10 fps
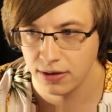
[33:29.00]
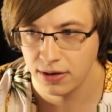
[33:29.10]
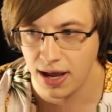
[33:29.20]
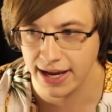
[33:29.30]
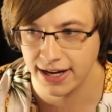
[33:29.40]

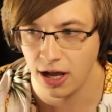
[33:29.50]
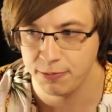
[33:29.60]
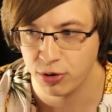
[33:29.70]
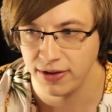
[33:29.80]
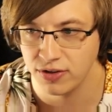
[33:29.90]
I can
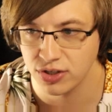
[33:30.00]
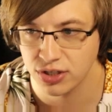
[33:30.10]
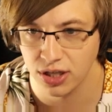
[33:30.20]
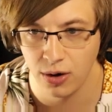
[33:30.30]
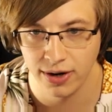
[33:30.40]
upgrade the
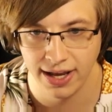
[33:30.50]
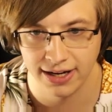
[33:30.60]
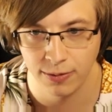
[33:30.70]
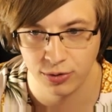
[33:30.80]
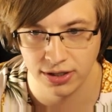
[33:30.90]
slow and I
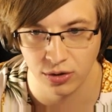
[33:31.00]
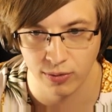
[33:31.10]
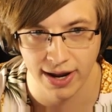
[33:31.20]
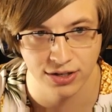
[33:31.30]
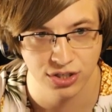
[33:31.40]
can upgrade the
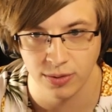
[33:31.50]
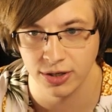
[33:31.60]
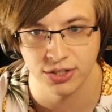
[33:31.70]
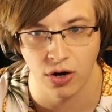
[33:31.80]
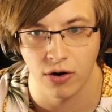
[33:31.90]
range. Someone
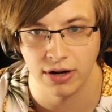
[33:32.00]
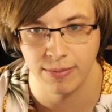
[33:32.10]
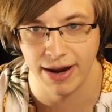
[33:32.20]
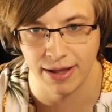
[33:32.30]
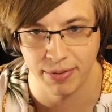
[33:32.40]
has already
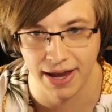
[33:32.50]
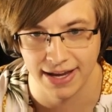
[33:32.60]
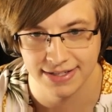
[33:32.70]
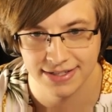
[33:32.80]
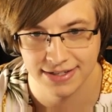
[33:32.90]
made it
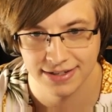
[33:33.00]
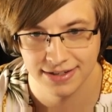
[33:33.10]
past.